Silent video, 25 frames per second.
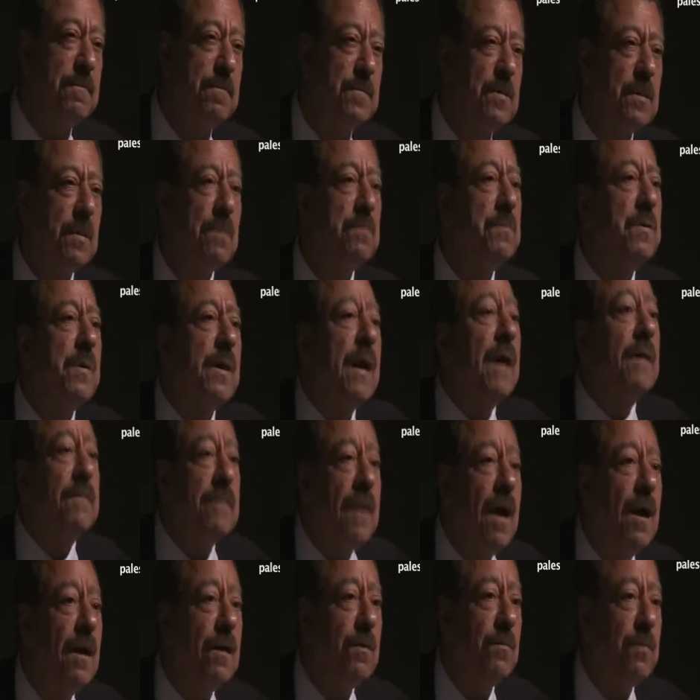So you can't
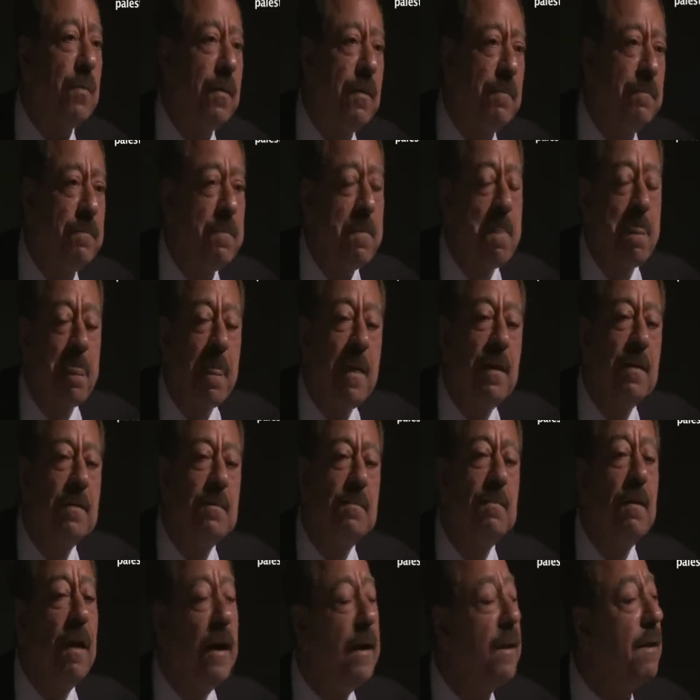argue with them.
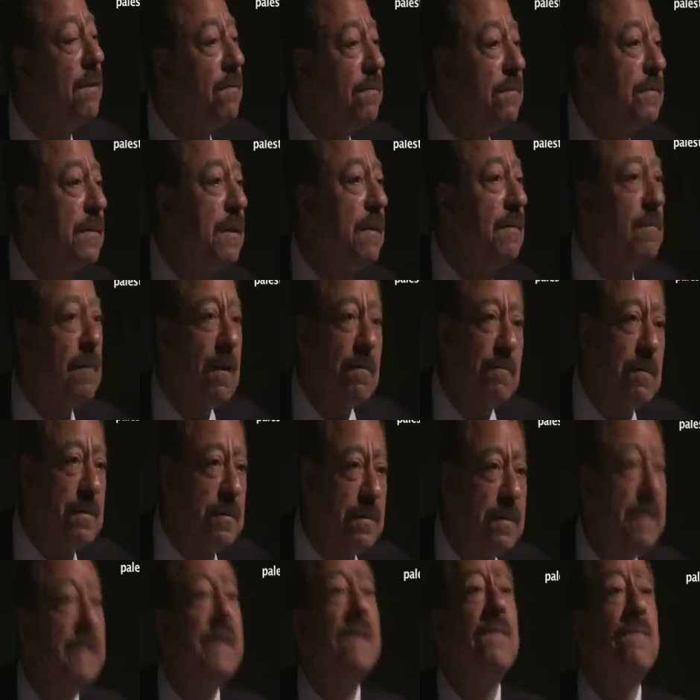So I left, I
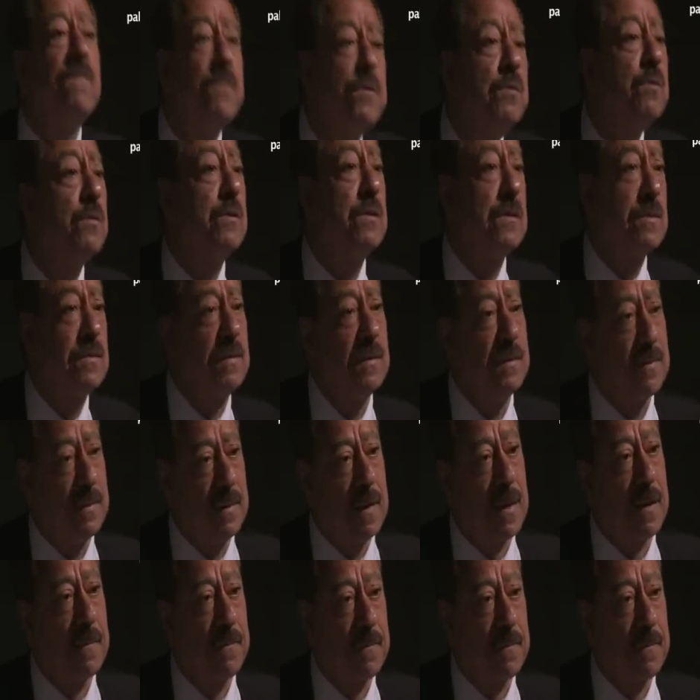was really furious this time.